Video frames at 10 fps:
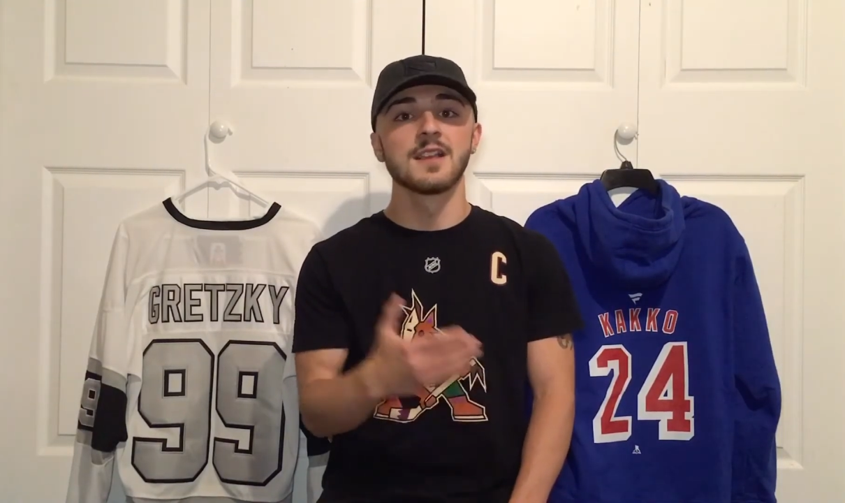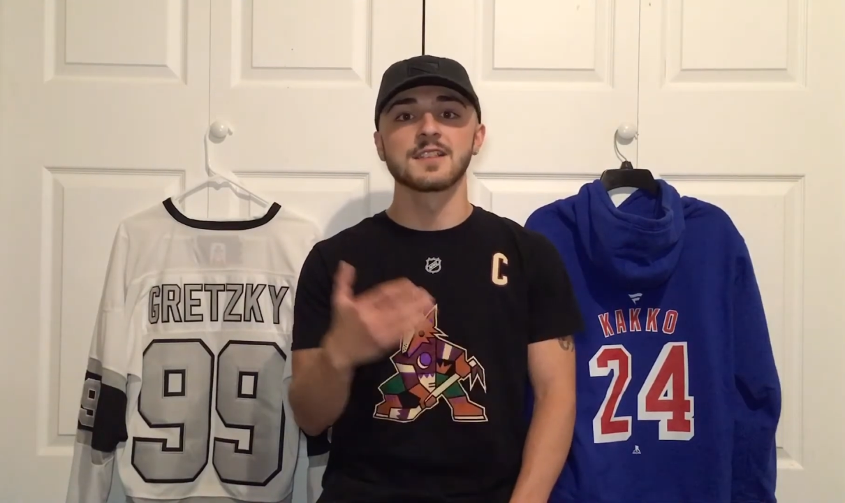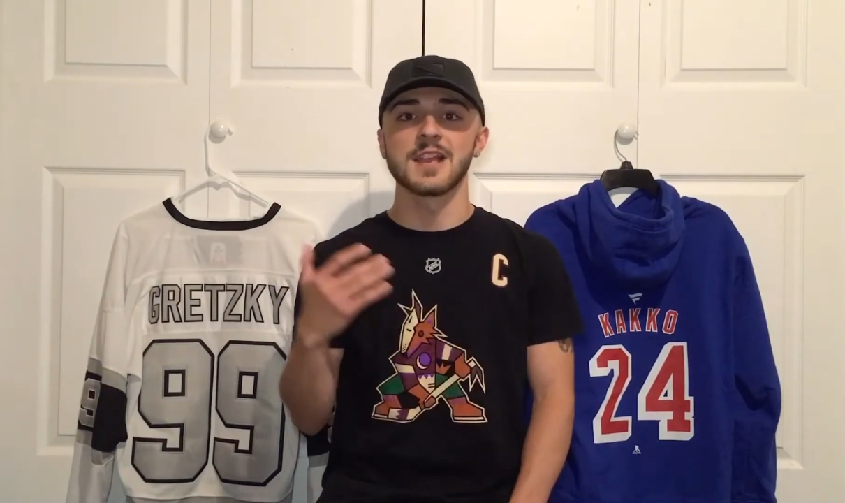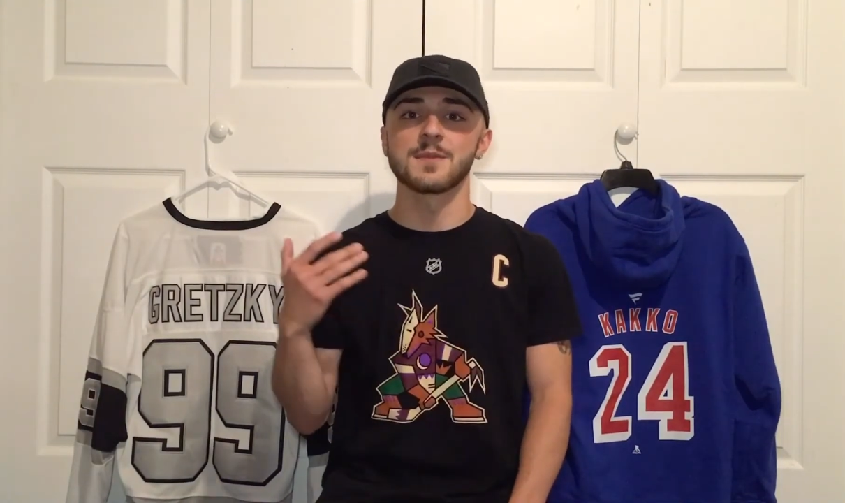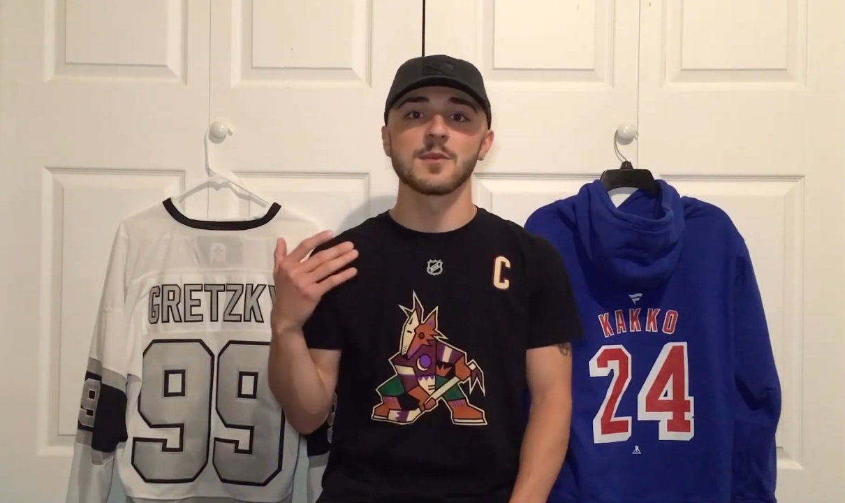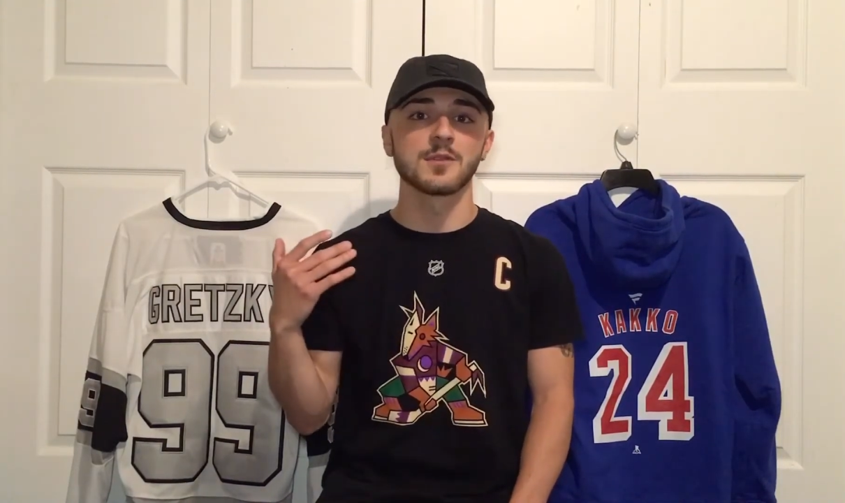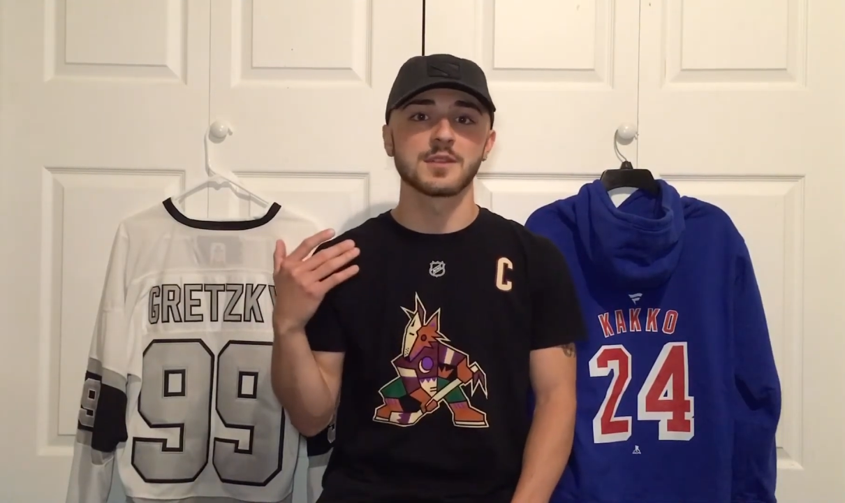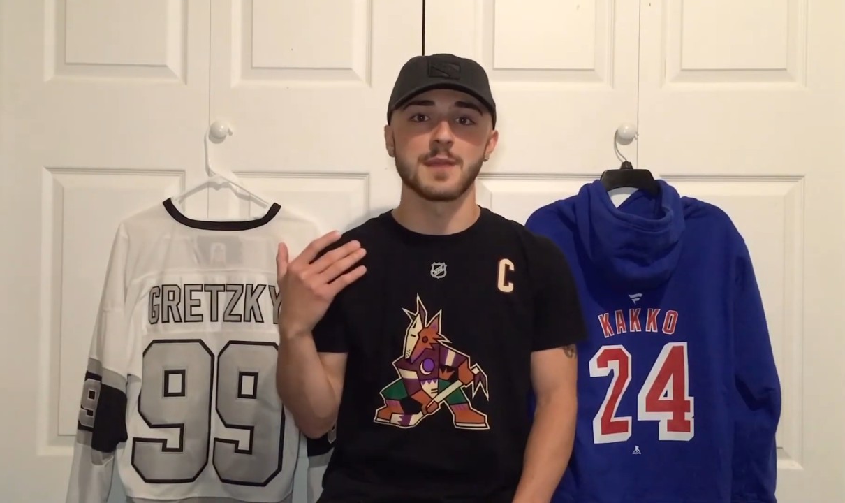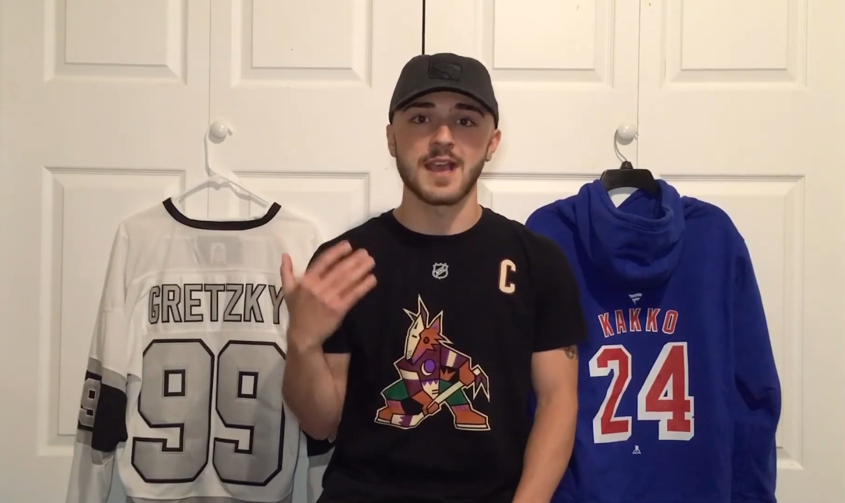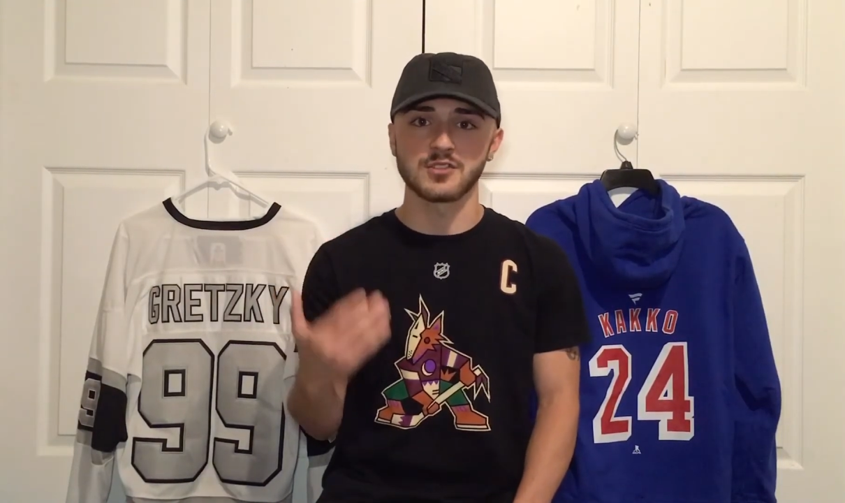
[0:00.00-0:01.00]
Same thing with
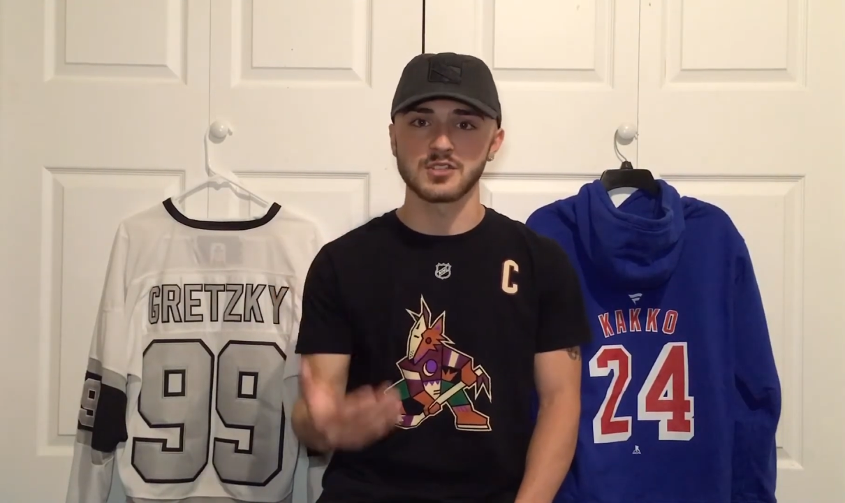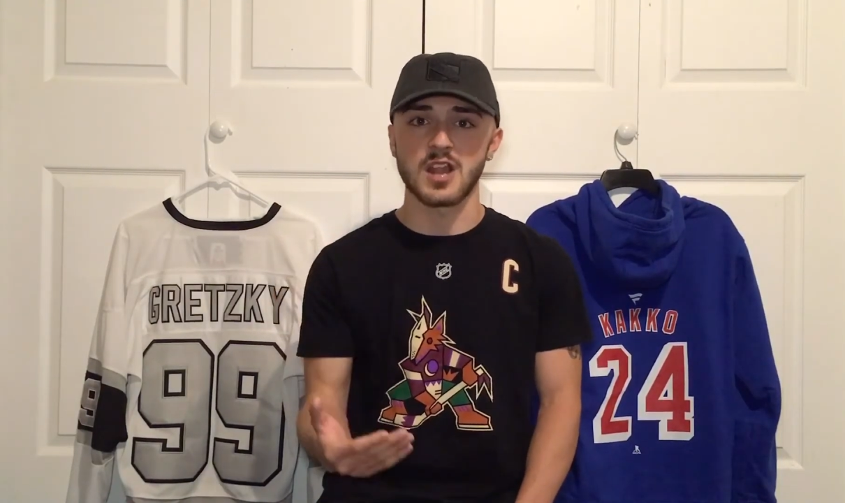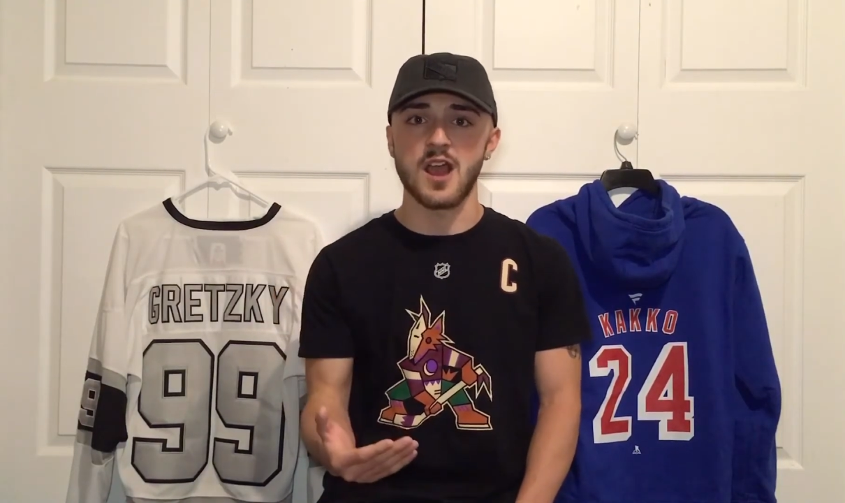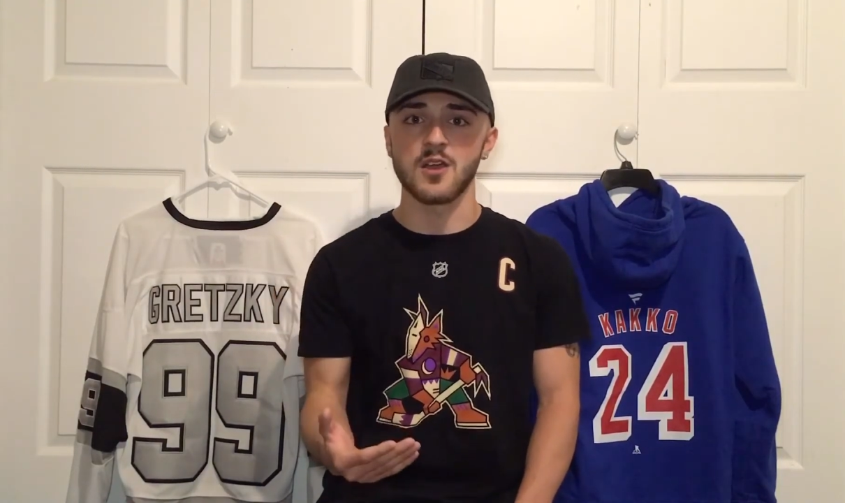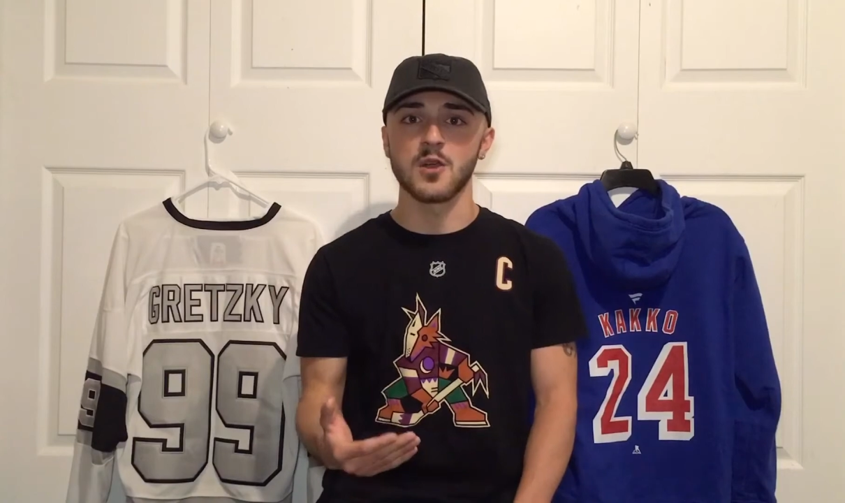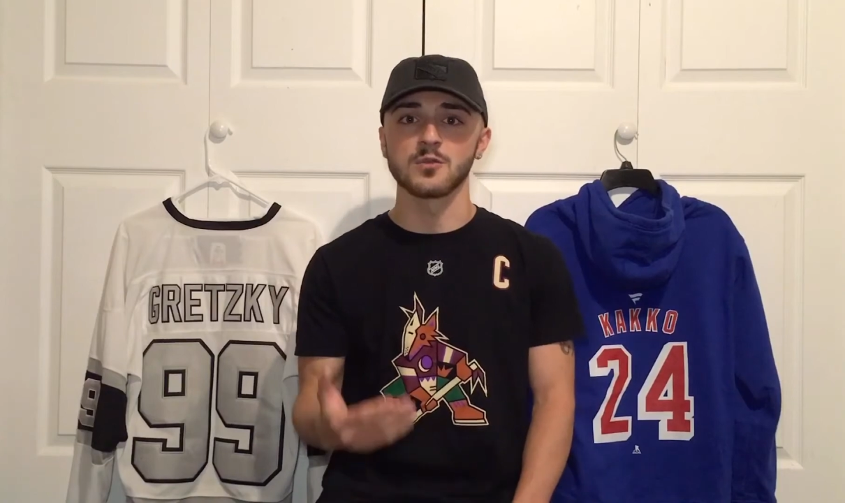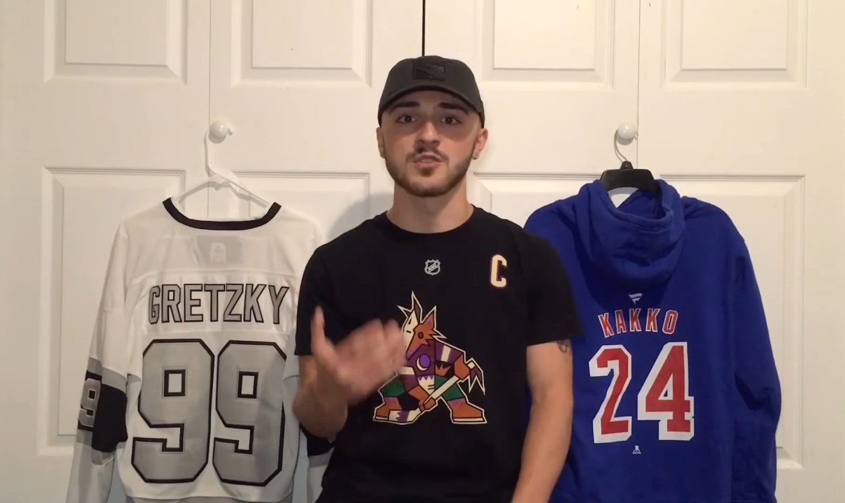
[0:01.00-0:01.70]
Sebastian Aho,